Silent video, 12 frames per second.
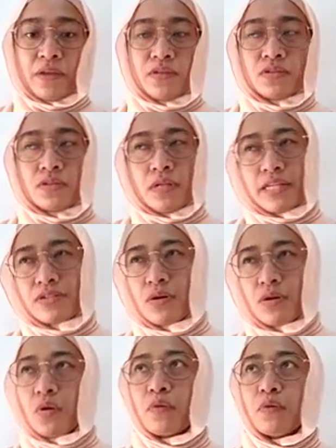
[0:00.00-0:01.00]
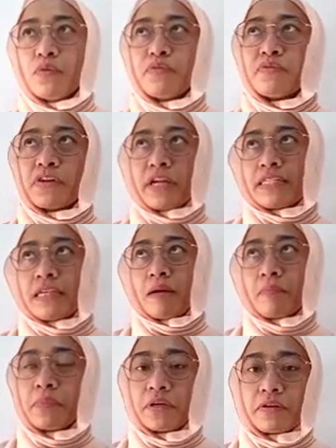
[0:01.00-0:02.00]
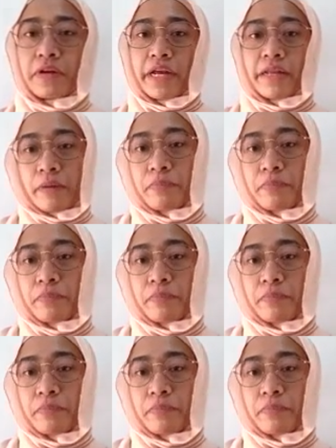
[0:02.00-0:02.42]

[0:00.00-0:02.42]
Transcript: So let's go, for example, right,